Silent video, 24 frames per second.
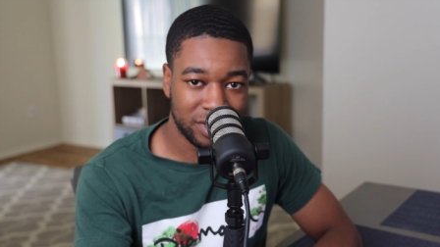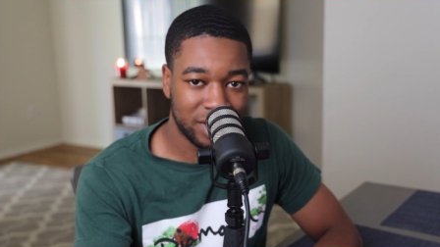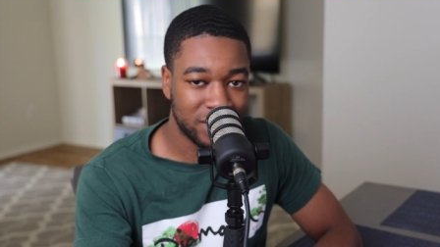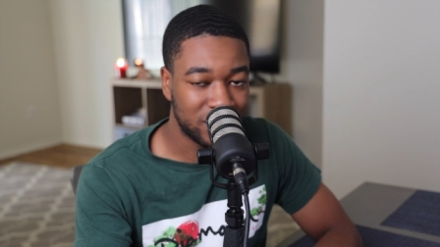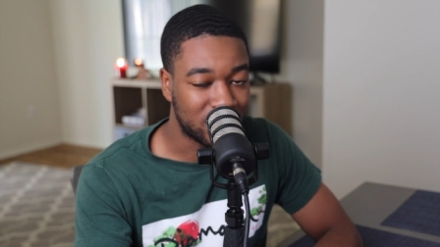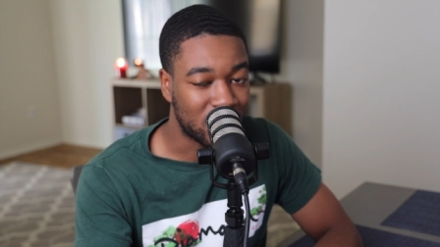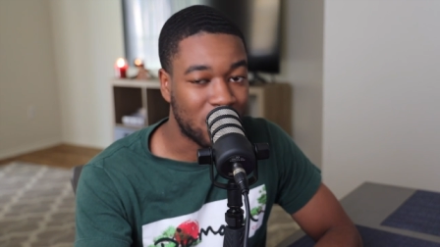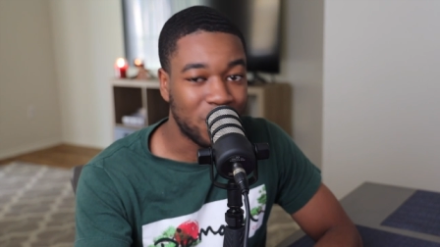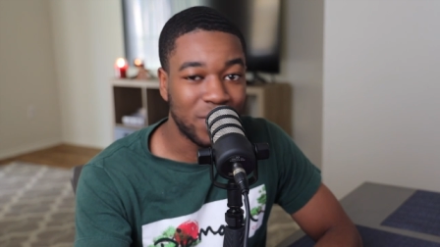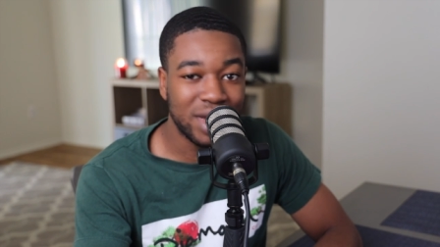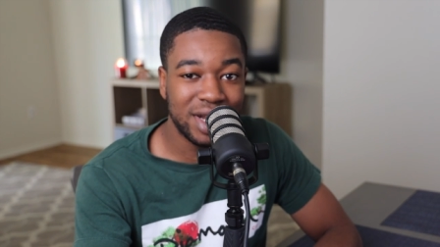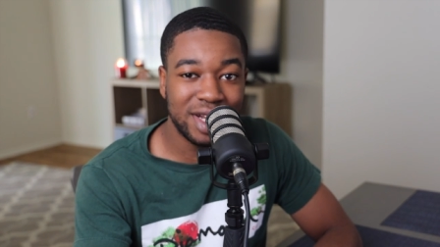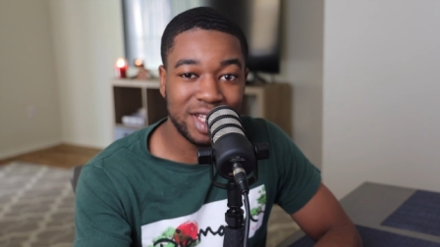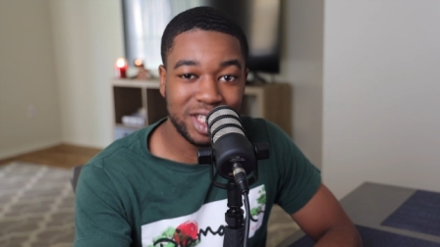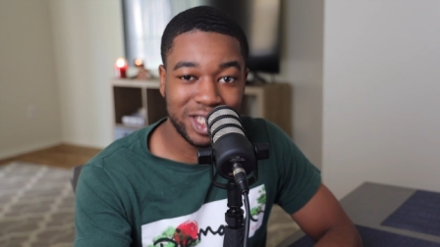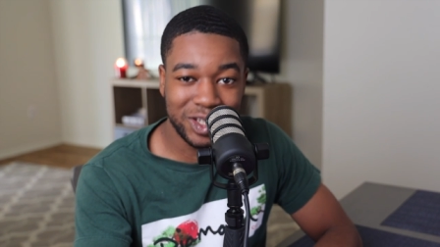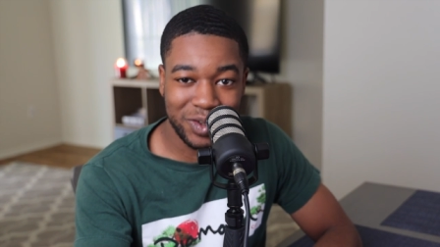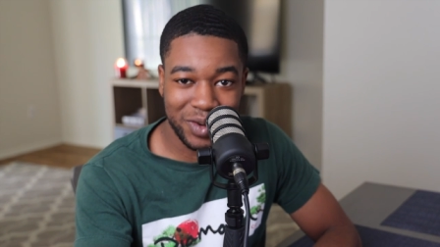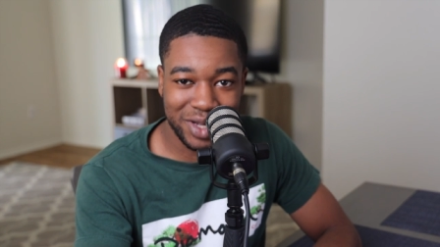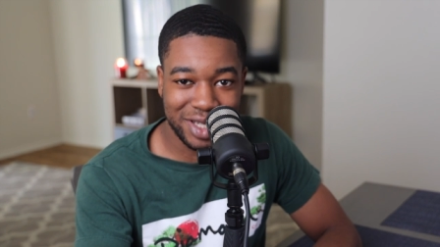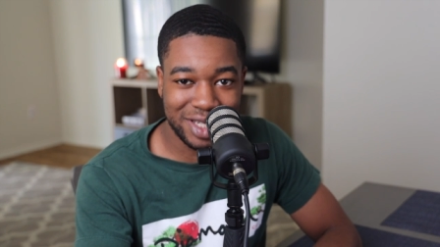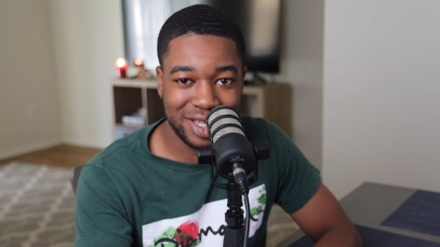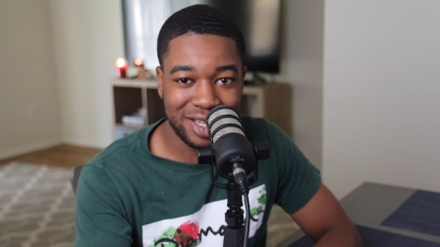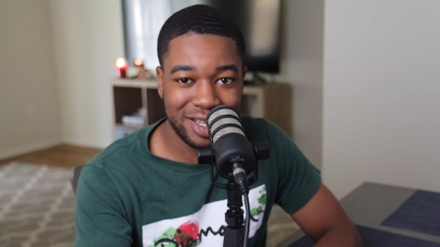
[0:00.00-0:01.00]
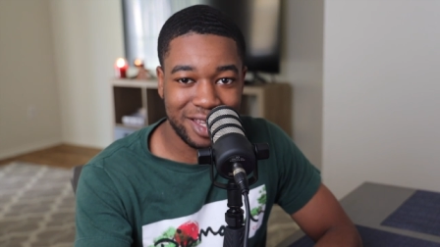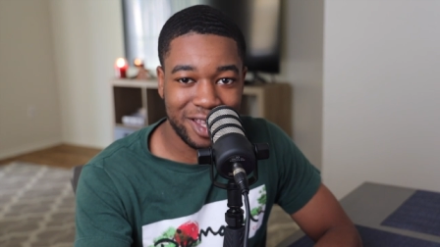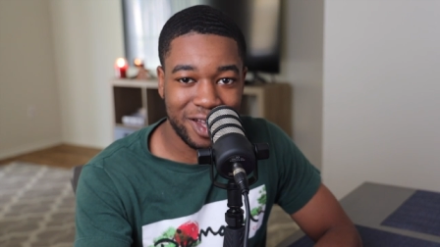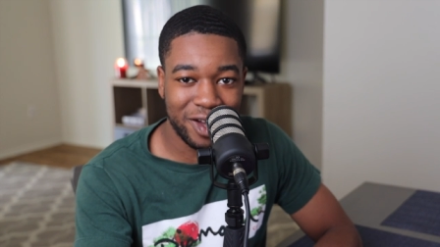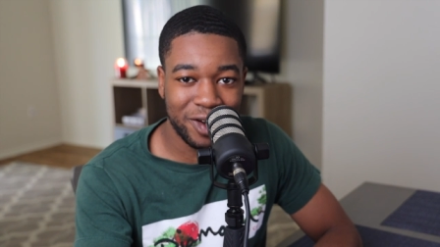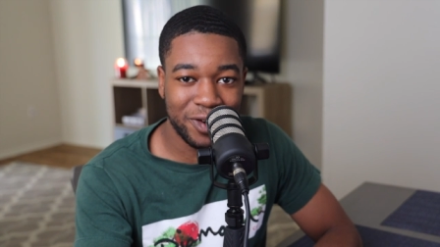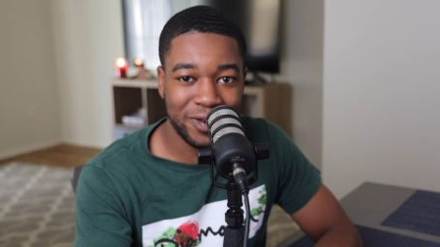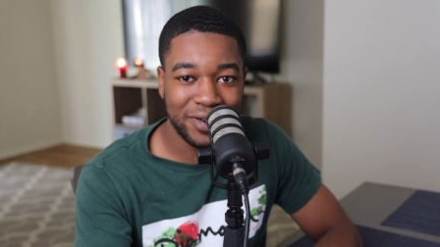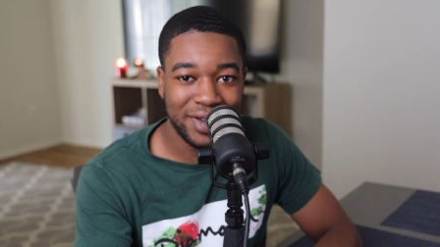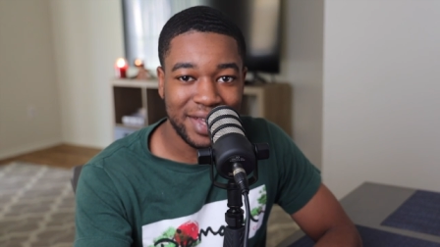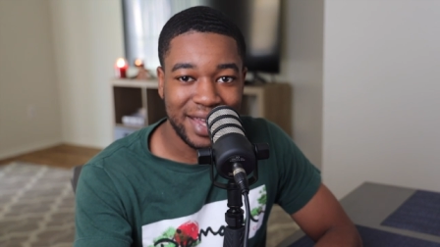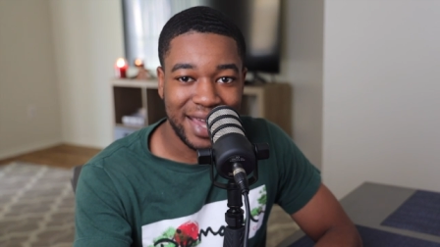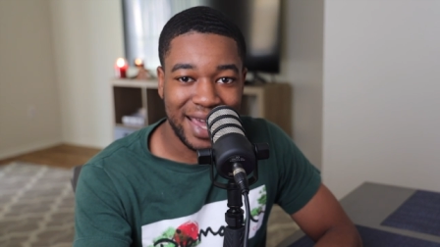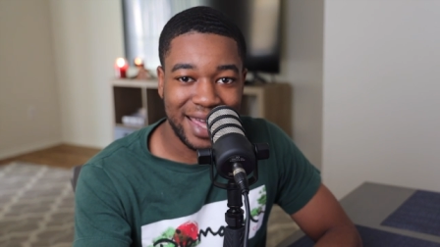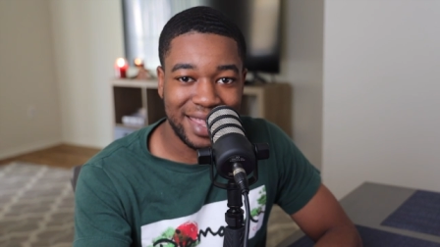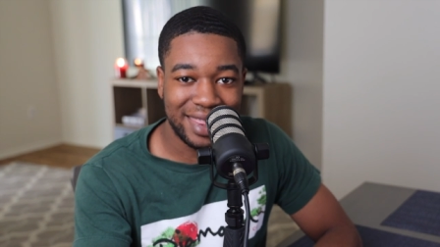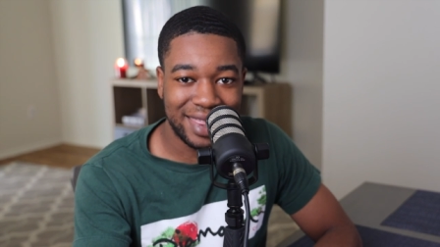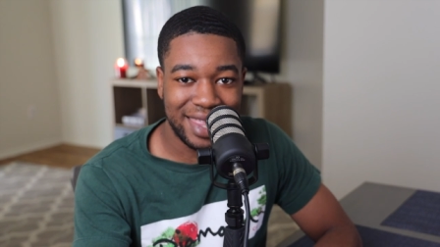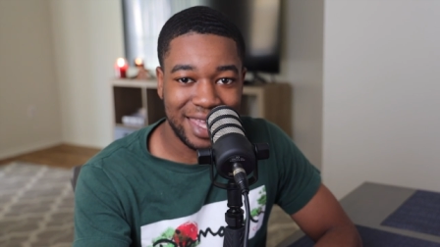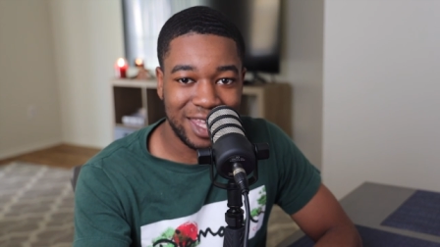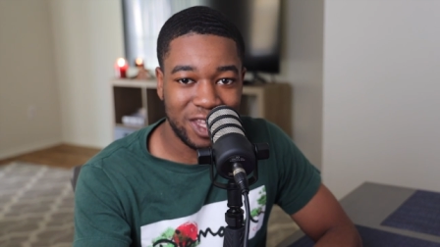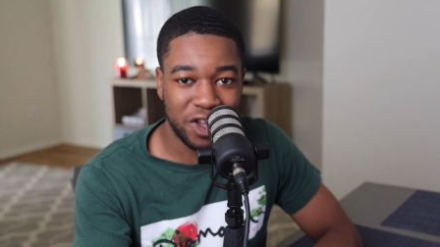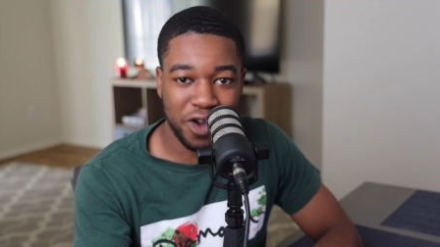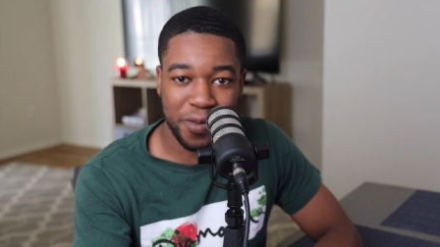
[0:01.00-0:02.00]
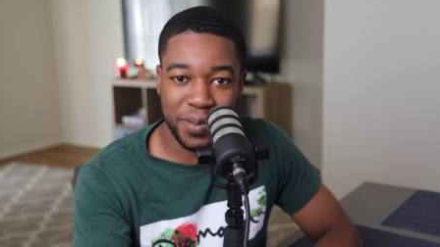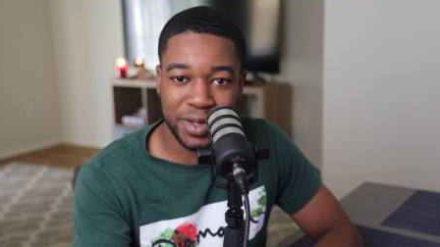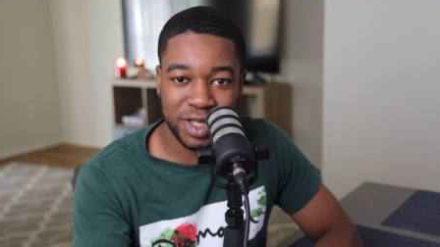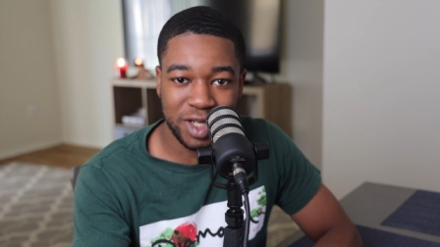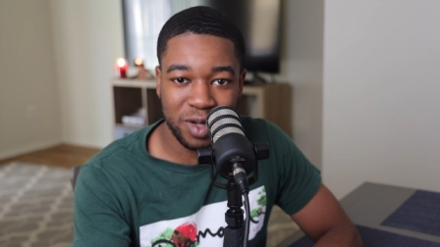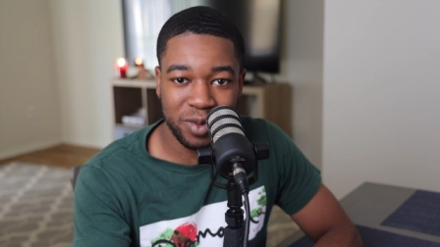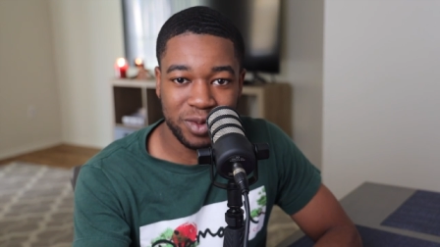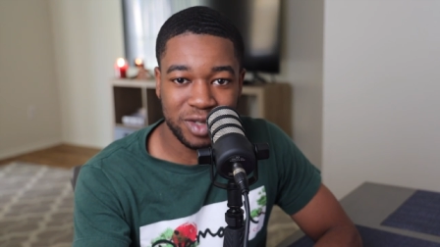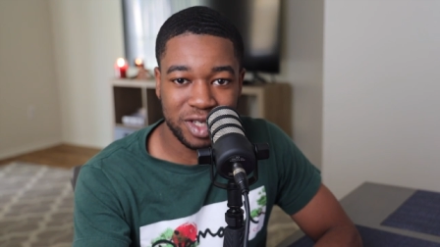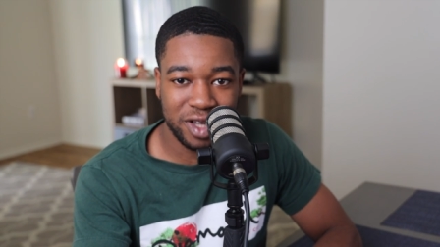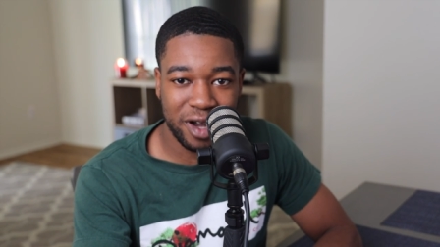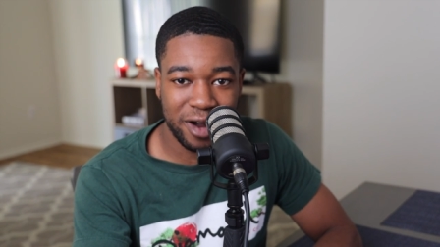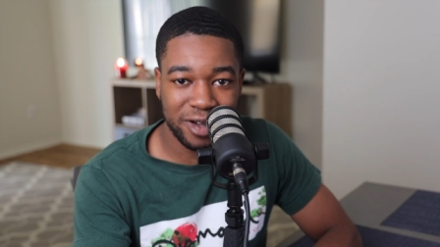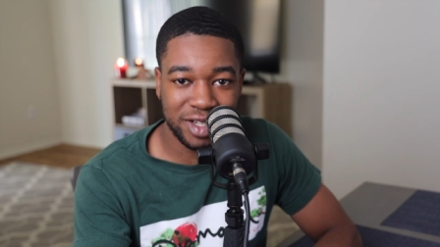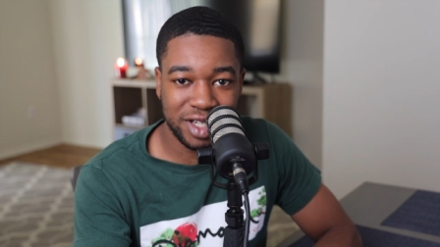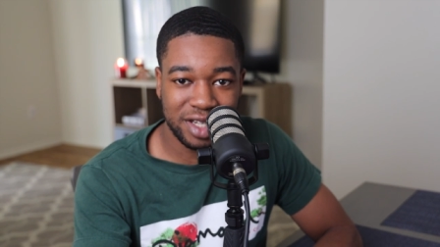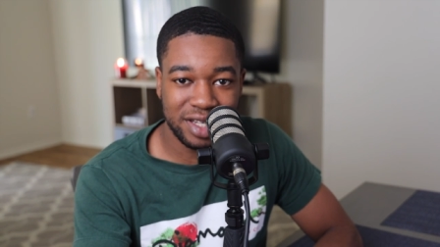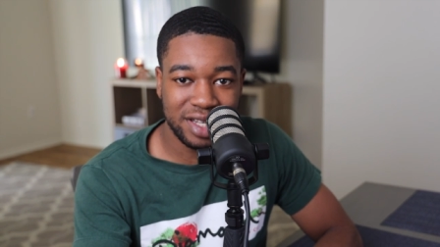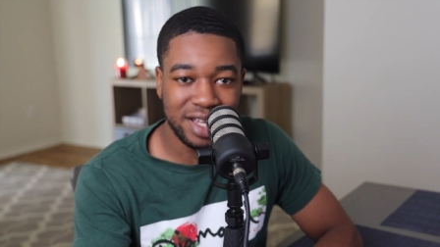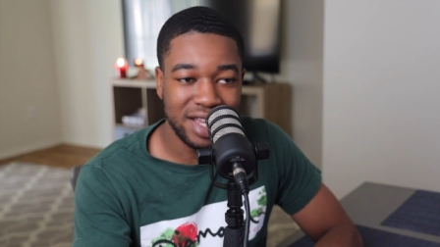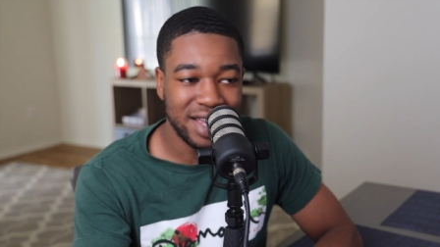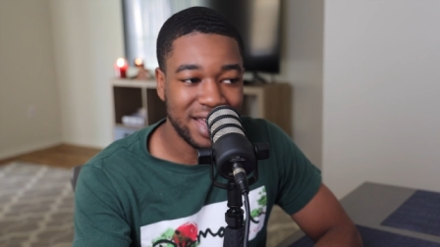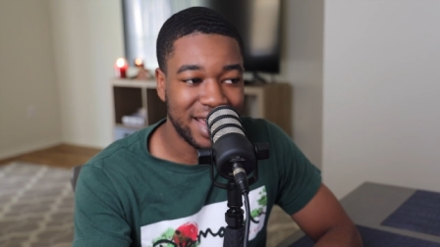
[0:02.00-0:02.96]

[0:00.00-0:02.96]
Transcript: Don't get it twisted, though, and think your platoon sergeant